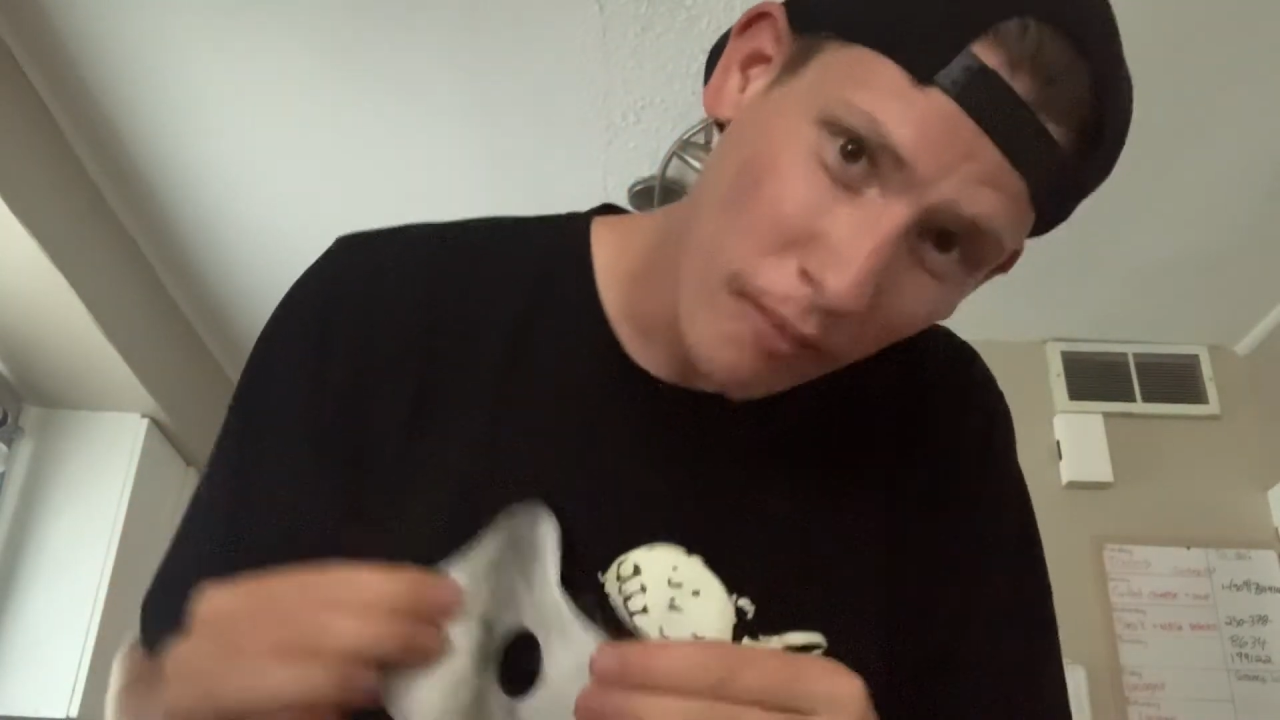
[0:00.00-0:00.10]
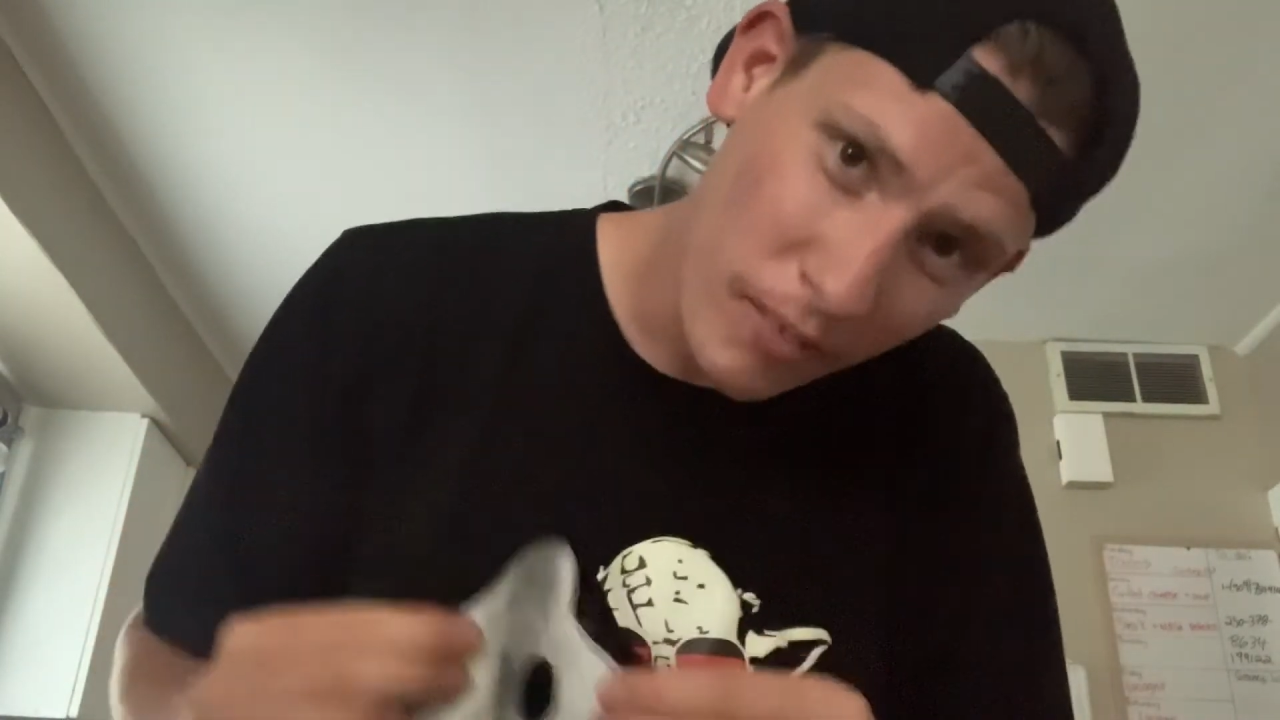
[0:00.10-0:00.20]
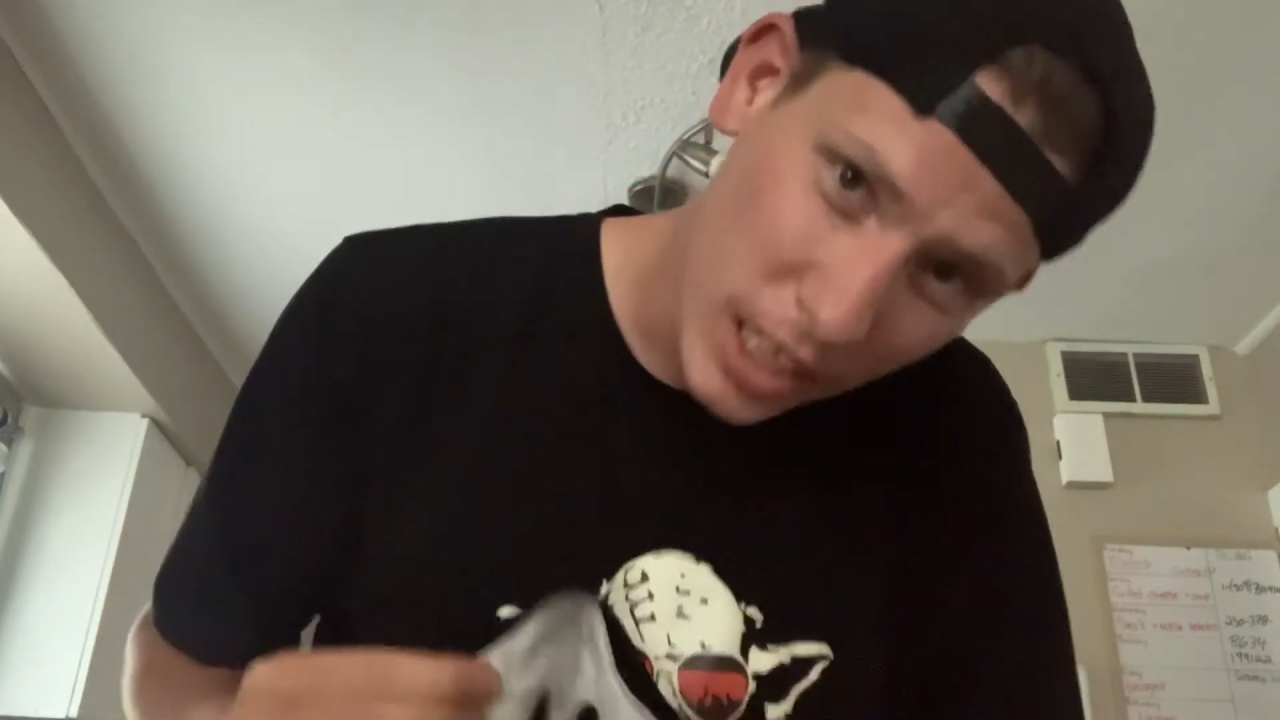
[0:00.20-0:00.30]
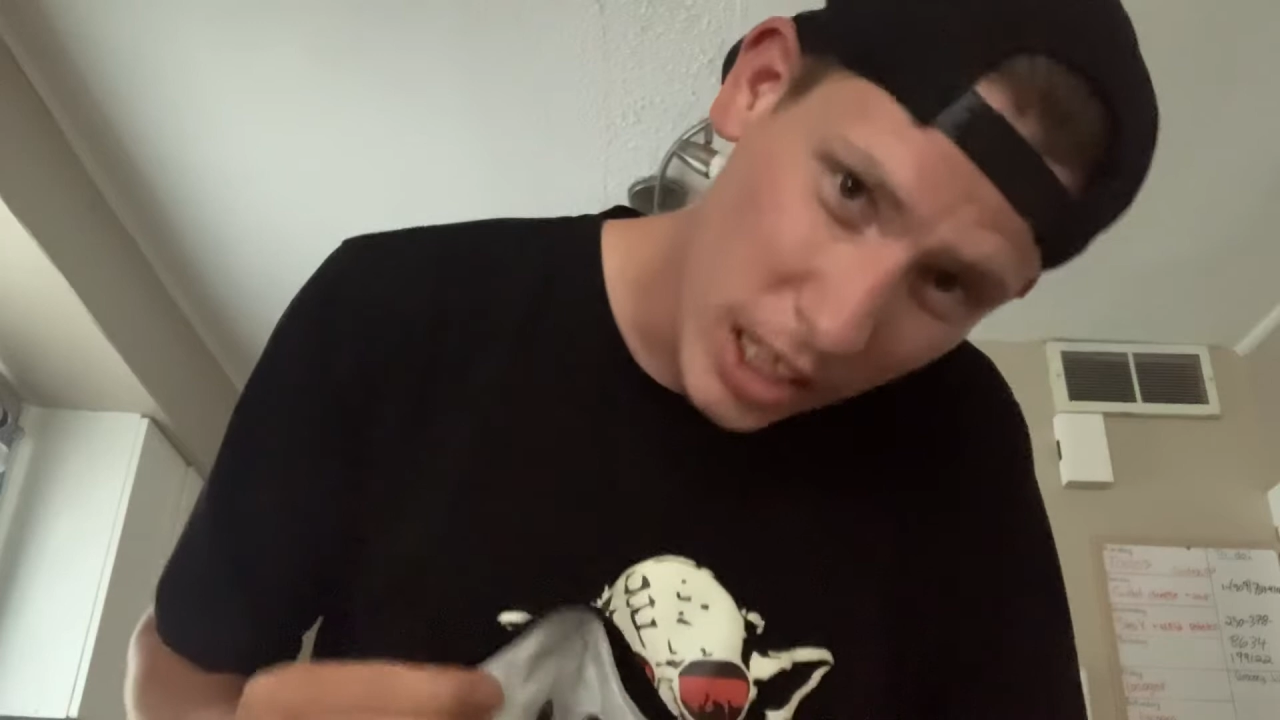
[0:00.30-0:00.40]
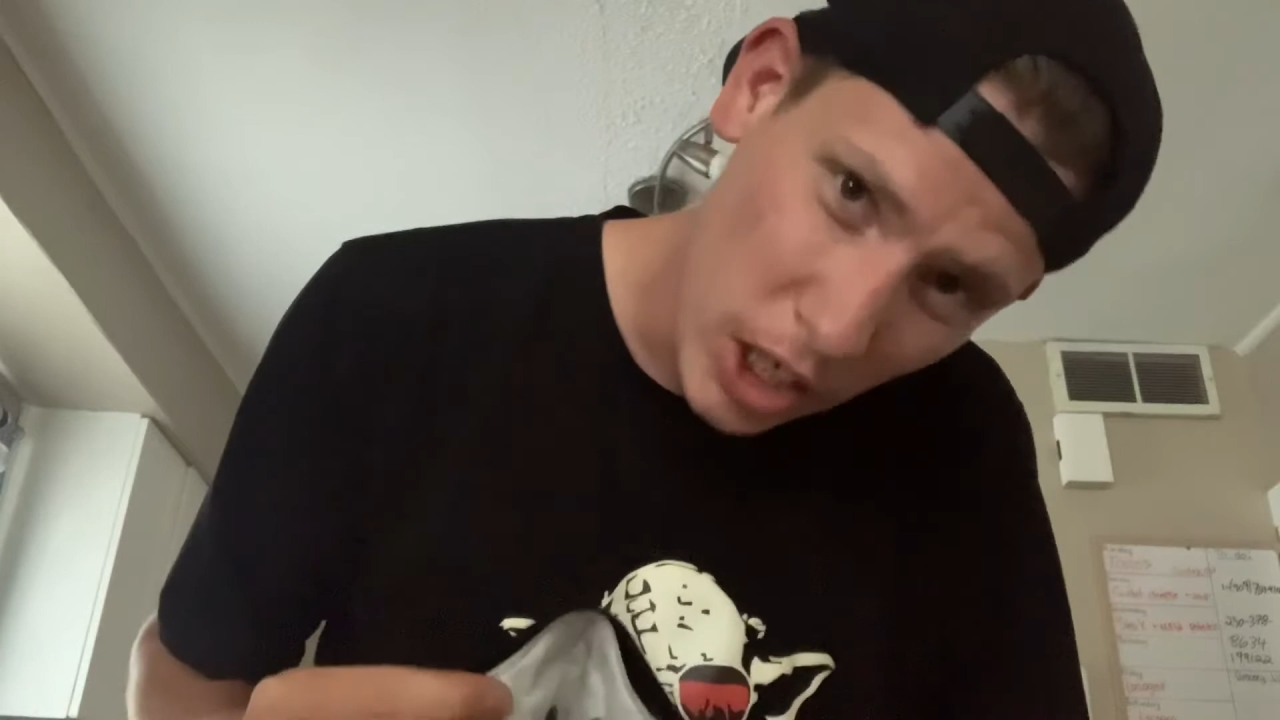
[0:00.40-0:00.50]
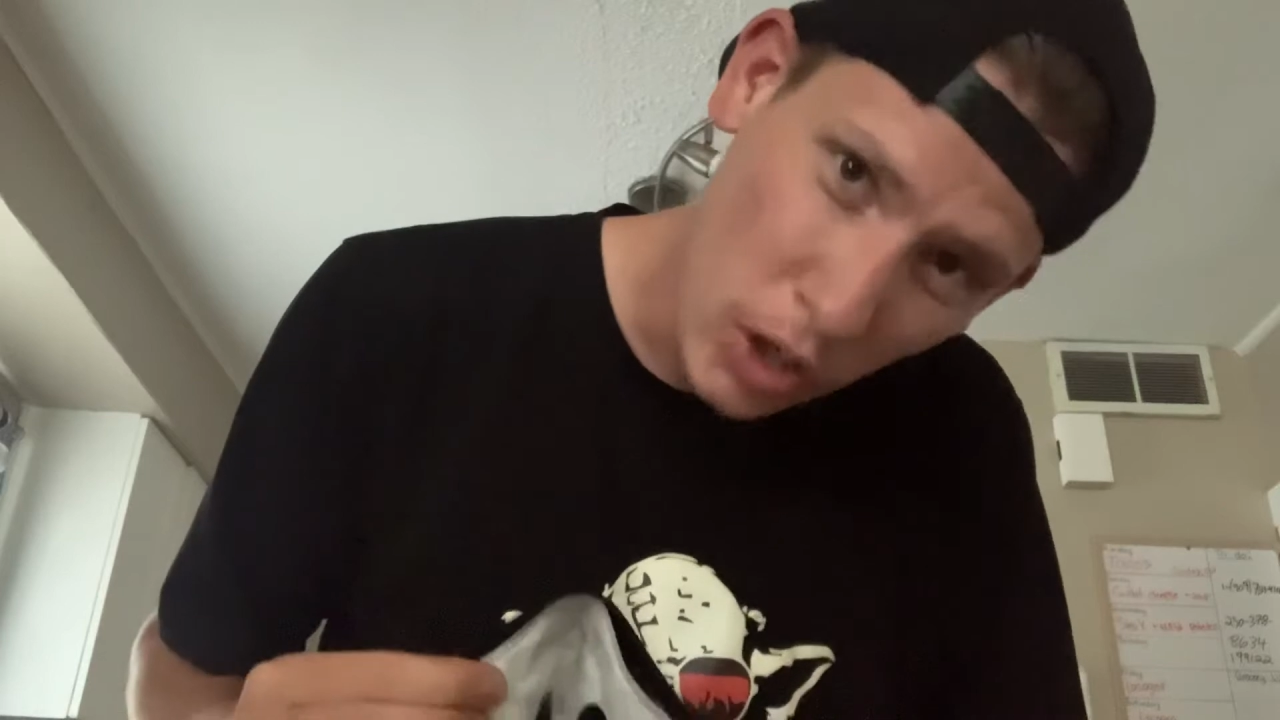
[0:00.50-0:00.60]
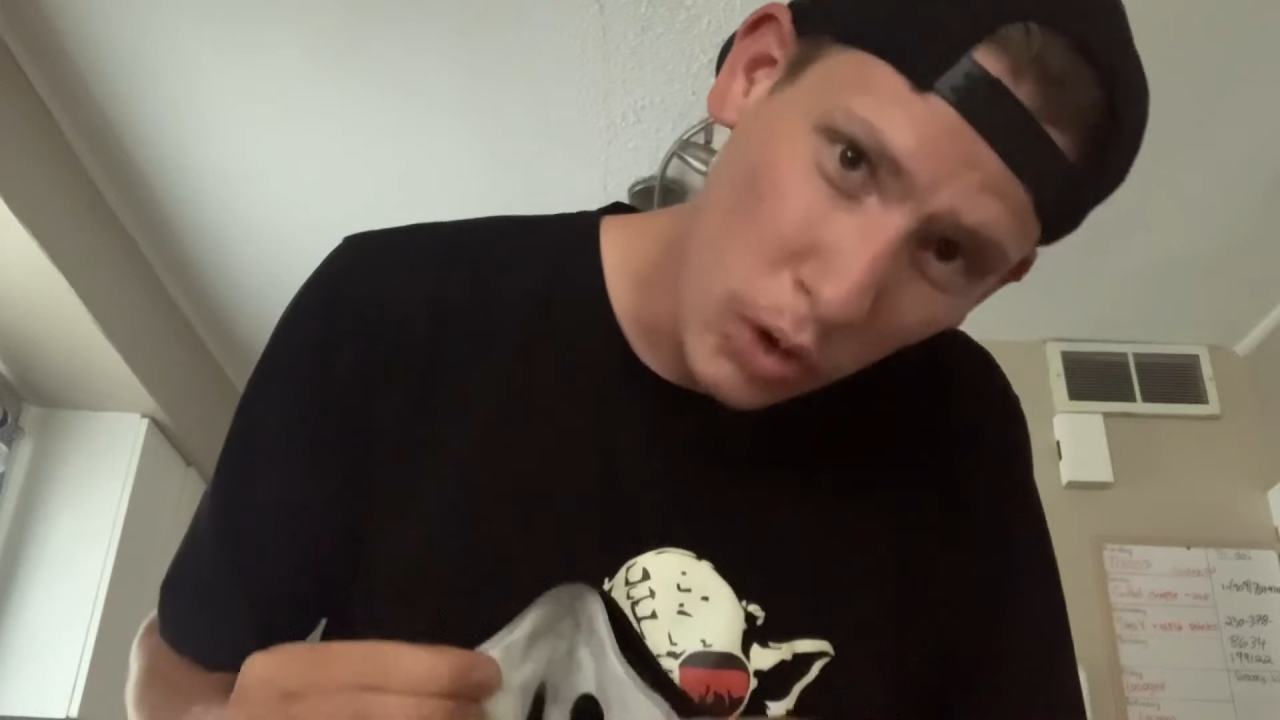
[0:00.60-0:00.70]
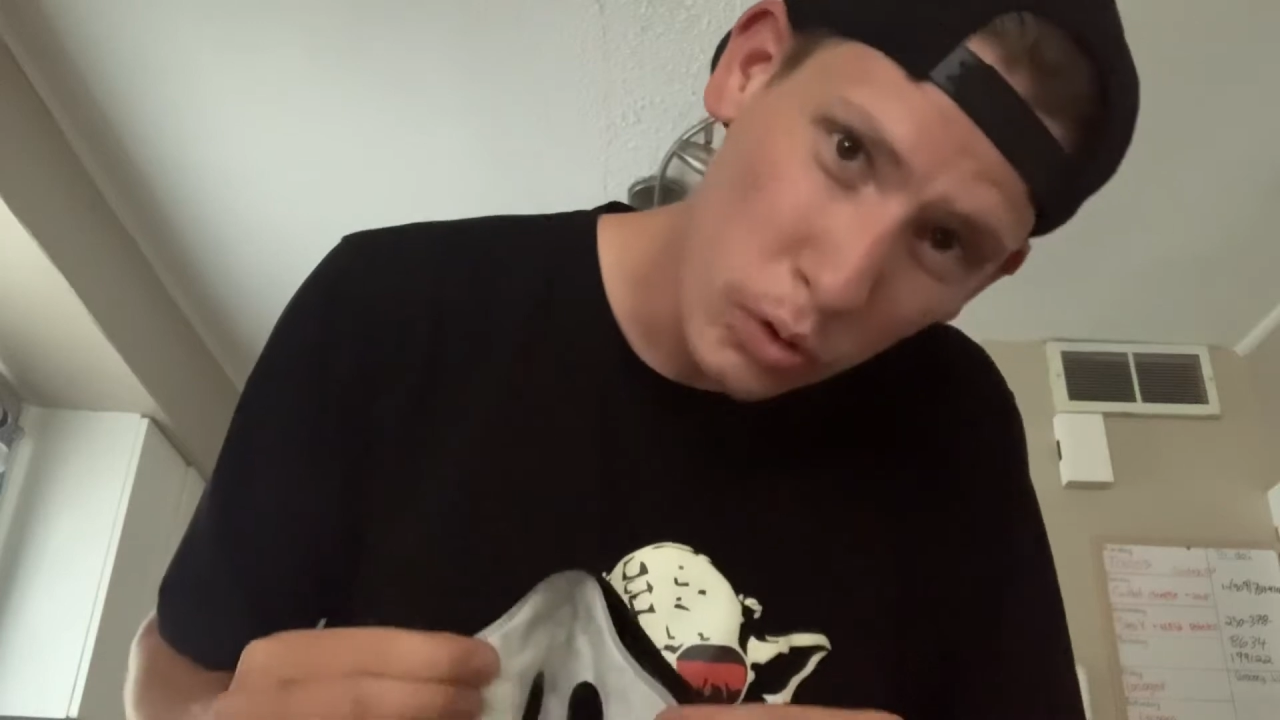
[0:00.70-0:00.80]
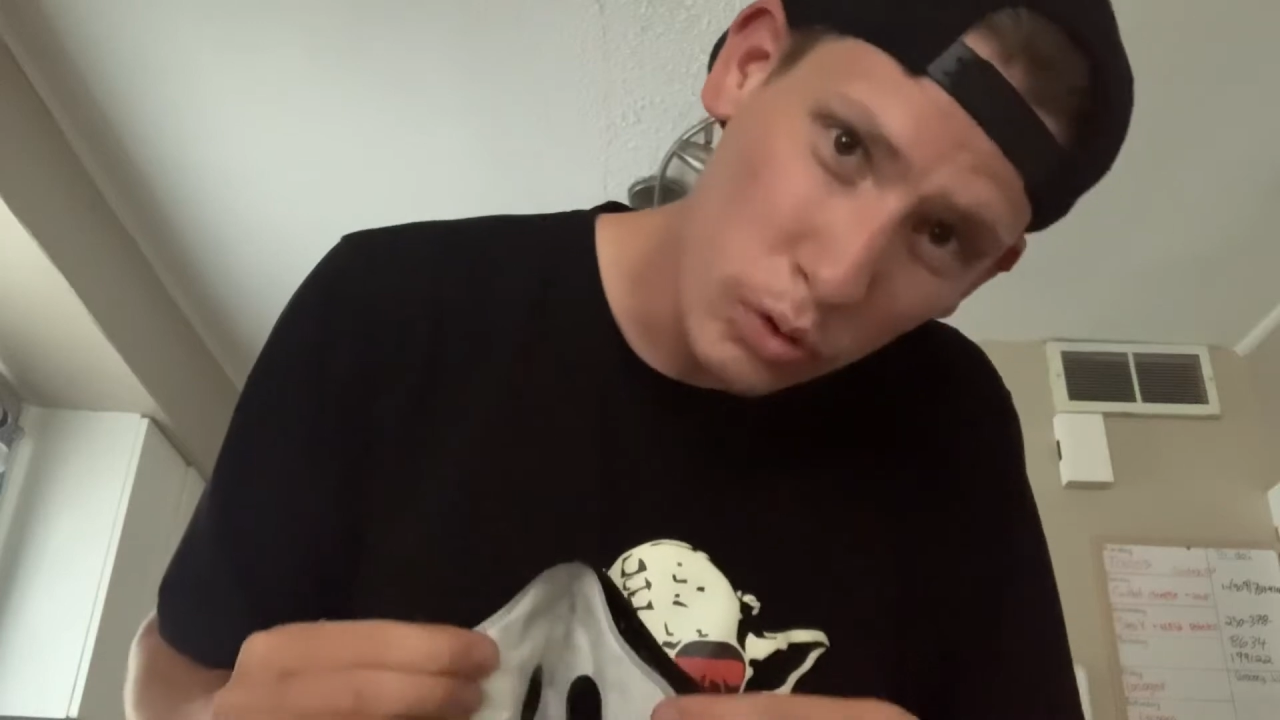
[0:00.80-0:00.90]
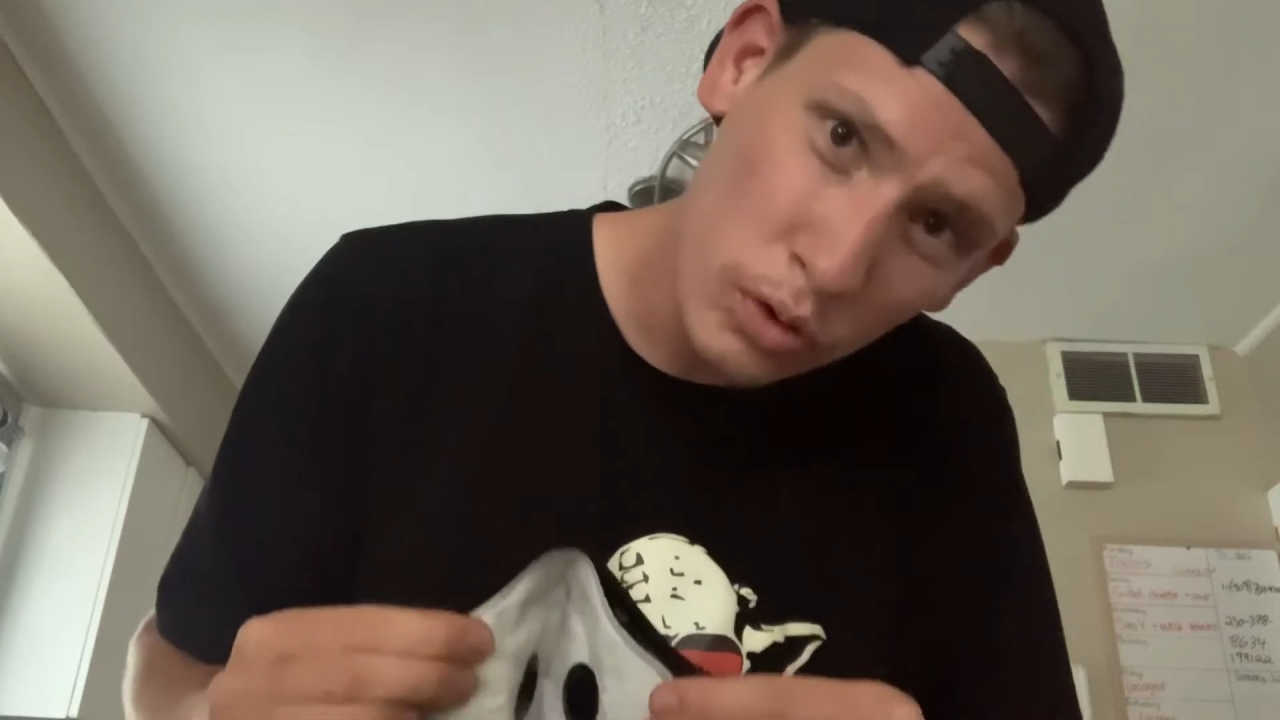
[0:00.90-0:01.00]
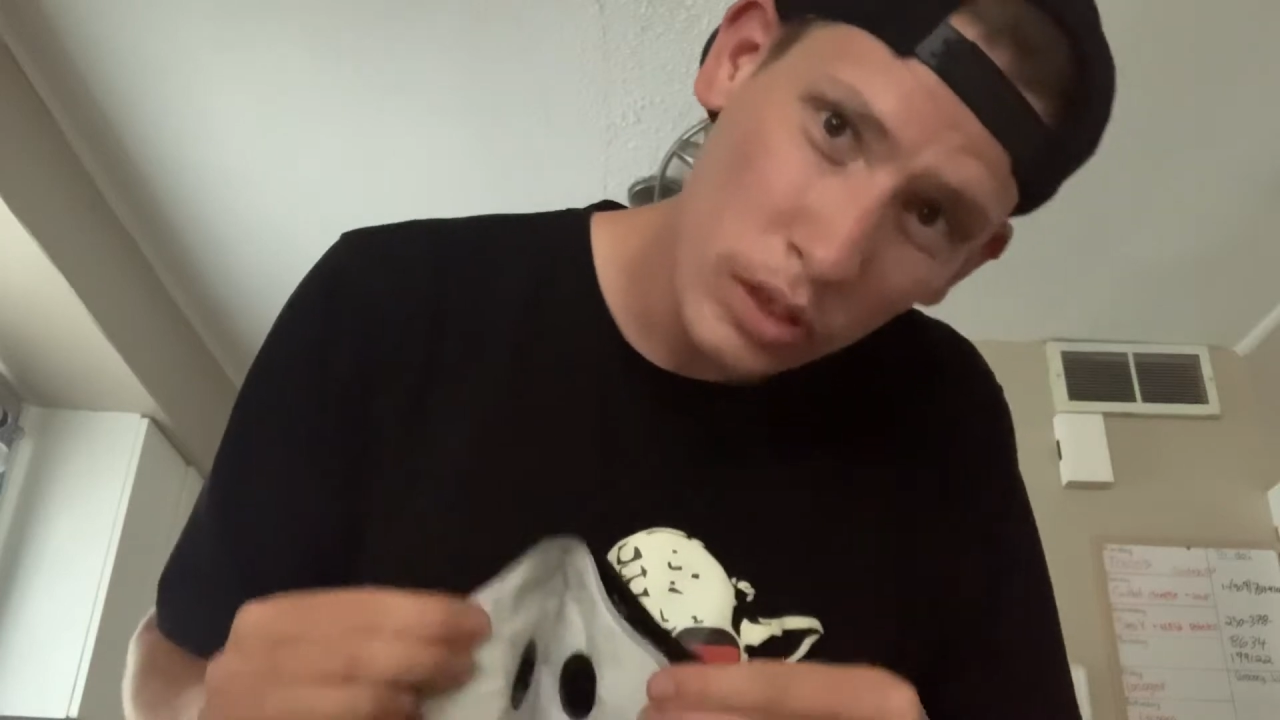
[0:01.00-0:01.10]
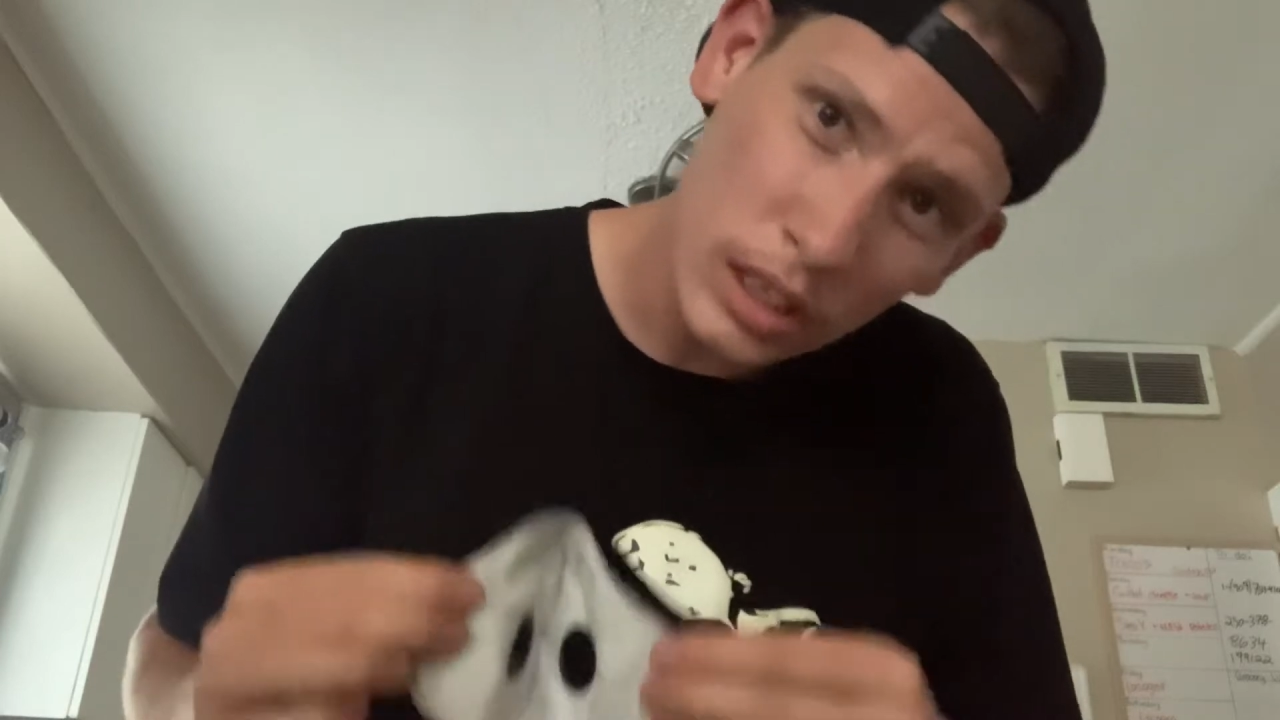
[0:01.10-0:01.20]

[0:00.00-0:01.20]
videos